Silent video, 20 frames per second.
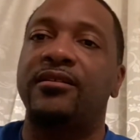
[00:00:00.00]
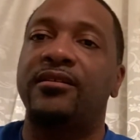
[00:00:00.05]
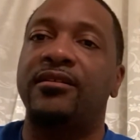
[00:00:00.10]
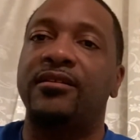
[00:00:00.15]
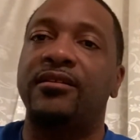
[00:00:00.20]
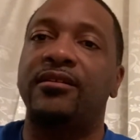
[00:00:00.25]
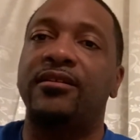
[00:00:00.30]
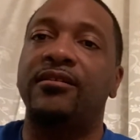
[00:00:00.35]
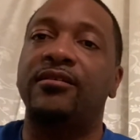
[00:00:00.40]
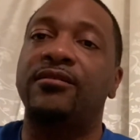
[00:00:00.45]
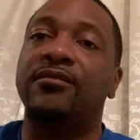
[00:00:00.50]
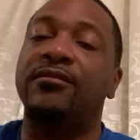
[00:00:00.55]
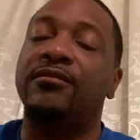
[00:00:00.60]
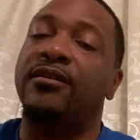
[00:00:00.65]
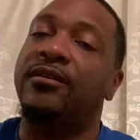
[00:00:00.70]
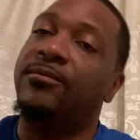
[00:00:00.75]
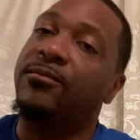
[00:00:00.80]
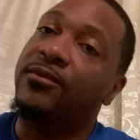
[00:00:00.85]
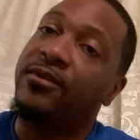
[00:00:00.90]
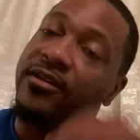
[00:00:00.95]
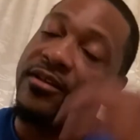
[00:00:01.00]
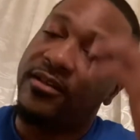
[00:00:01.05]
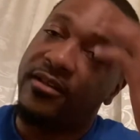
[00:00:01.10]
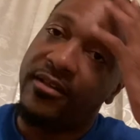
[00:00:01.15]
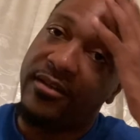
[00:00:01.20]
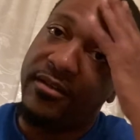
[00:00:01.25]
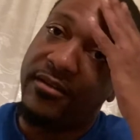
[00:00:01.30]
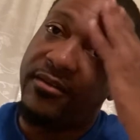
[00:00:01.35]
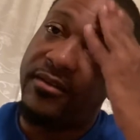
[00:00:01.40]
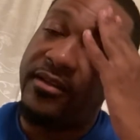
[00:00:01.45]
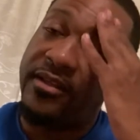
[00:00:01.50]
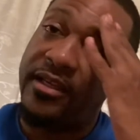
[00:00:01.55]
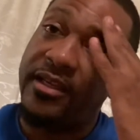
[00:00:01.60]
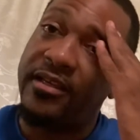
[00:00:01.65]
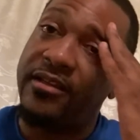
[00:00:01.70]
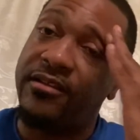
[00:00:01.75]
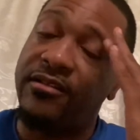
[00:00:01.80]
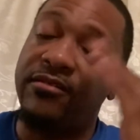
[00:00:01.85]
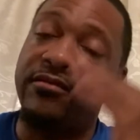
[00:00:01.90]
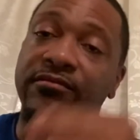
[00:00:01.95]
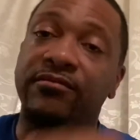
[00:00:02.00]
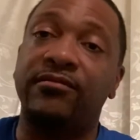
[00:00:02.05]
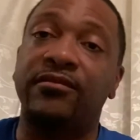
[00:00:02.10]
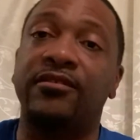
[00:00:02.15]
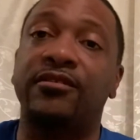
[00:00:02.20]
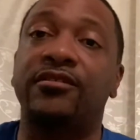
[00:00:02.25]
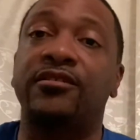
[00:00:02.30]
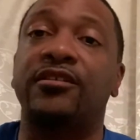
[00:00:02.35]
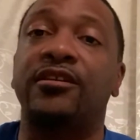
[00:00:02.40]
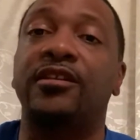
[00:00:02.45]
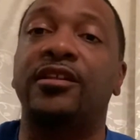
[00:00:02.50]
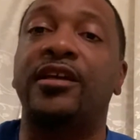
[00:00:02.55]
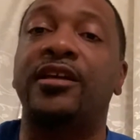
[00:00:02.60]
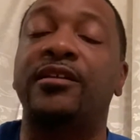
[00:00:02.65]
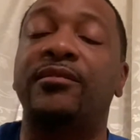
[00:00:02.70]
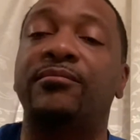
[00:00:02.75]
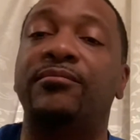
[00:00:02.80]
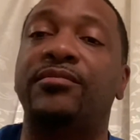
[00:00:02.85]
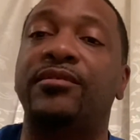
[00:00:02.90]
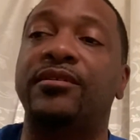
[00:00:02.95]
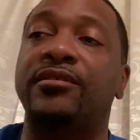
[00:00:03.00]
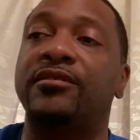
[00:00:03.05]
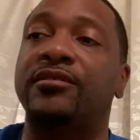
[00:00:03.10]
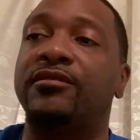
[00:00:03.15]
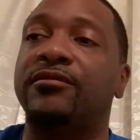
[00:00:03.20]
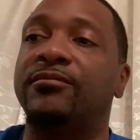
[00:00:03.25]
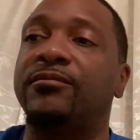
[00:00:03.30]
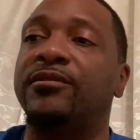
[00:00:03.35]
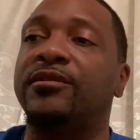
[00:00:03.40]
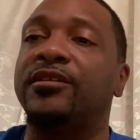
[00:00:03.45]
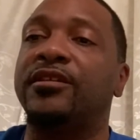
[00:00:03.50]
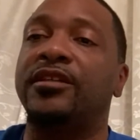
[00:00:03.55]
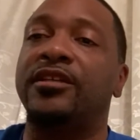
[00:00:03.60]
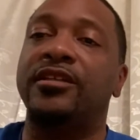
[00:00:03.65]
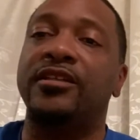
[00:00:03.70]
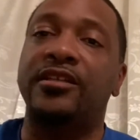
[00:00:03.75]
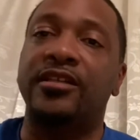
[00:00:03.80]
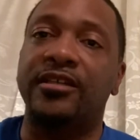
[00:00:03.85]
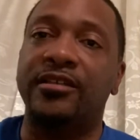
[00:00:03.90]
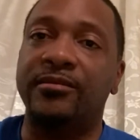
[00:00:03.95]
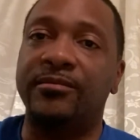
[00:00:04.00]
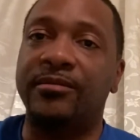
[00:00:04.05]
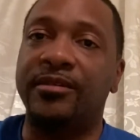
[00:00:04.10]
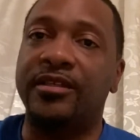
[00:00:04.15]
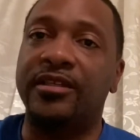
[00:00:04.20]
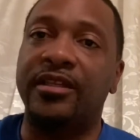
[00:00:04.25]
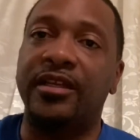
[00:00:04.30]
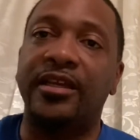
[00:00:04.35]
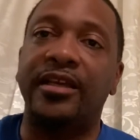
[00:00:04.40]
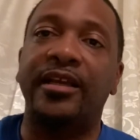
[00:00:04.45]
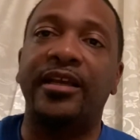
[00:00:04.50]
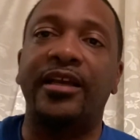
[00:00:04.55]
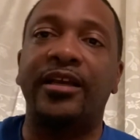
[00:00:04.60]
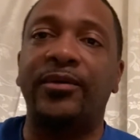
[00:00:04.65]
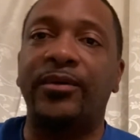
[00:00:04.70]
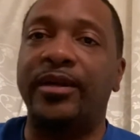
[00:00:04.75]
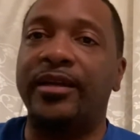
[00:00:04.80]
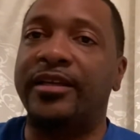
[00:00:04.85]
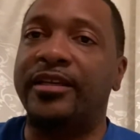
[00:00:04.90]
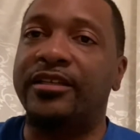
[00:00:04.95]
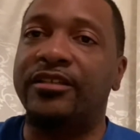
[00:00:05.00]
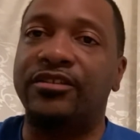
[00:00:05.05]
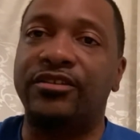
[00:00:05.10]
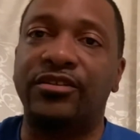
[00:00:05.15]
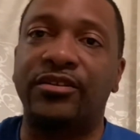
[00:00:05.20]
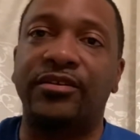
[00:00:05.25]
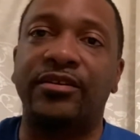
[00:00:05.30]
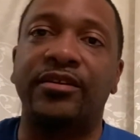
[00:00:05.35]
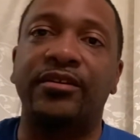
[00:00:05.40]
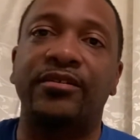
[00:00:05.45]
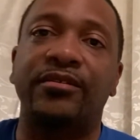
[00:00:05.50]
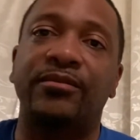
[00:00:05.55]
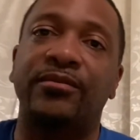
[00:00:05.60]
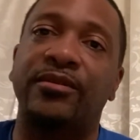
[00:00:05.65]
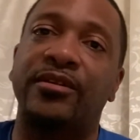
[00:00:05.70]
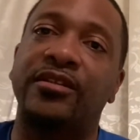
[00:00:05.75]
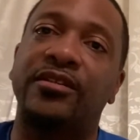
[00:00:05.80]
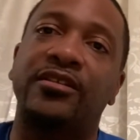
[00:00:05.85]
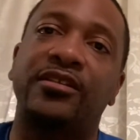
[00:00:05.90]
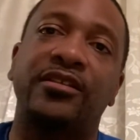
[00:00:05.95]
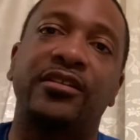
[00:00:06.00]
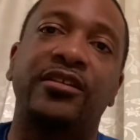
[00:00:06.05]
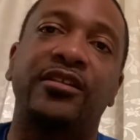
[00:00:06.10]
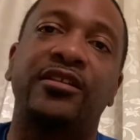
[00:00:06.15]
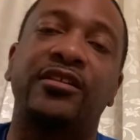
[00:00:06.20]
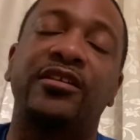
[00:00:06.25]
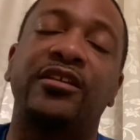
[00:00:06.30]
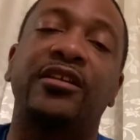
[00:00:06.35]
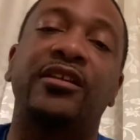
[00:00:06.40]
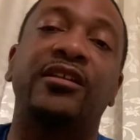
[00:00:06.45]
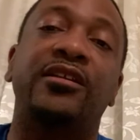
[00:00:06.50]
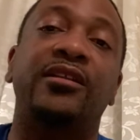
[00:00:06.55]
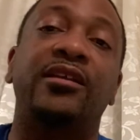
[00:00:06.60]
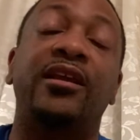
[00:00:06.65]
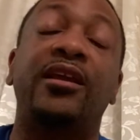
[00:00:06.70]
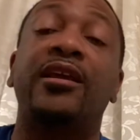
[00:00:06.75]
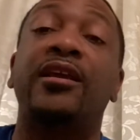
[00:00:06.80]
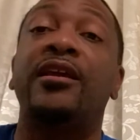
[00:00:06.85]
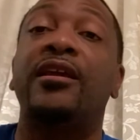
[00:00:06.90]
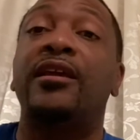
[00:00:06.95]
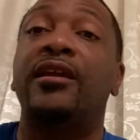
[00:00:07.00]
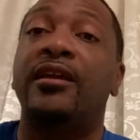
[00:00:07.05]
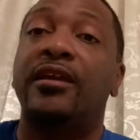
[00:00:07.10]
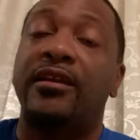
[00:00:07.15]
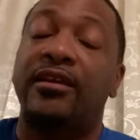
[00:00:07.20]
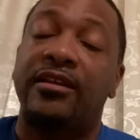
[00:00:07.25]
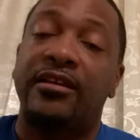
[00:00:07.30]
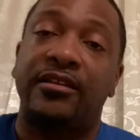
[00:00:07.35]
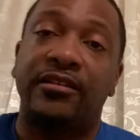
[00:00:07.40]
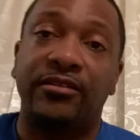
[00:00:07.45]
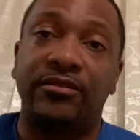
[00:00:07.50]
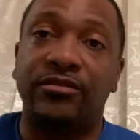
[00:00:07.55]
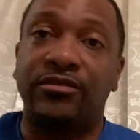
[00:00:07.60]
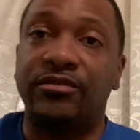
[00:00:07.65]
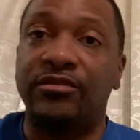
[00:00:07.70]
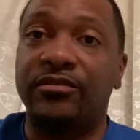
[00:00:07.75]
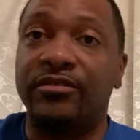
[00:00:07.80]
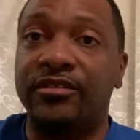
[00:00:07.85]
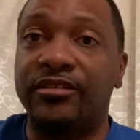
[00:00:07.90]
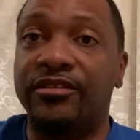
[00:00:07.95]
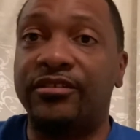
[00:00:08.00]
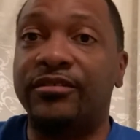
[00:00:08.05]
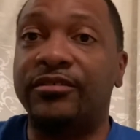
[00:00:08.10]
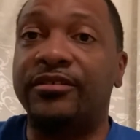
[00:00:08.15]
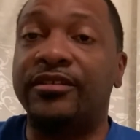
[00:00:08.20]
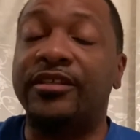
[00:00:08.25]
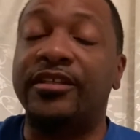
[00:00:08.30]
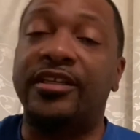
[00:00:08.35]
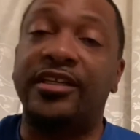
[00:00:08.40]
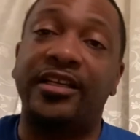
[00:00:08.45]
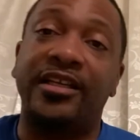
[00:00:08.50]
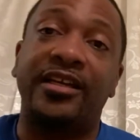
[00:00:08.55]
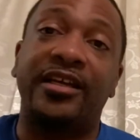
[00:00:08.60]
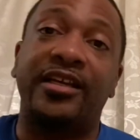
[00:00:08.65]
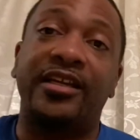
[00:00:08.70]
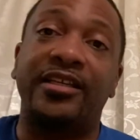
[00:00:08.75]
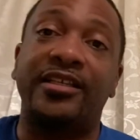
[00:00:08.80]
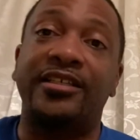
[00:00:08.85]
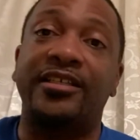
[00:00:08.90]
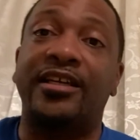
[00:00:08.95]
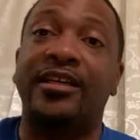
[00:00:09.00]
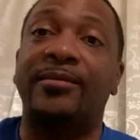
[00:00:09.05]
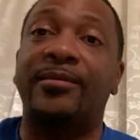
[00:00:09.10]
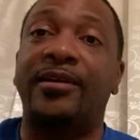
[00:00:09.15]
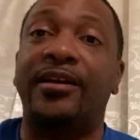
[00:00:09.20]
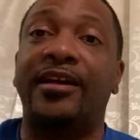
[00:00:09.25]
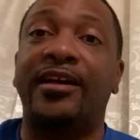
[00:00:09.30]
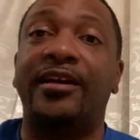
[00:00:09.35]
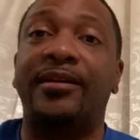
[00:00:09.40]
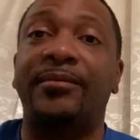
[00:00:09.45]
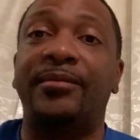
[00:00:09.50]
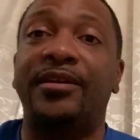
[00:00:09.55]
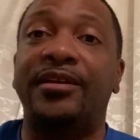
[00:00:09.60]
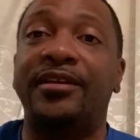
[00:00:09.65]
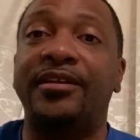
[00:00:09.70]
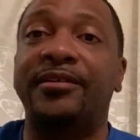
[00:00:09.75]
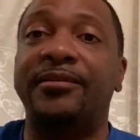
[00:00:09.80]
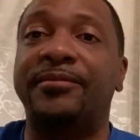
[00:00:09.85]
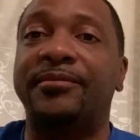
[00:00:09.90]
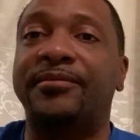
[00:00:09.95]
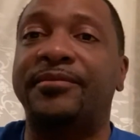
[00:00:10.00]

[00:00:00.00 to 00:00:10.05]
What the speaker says: yo, I want to thank you for there's a lot of brothers when he tell me like how I get started, all this and this. And long story short, he got a job at IBM.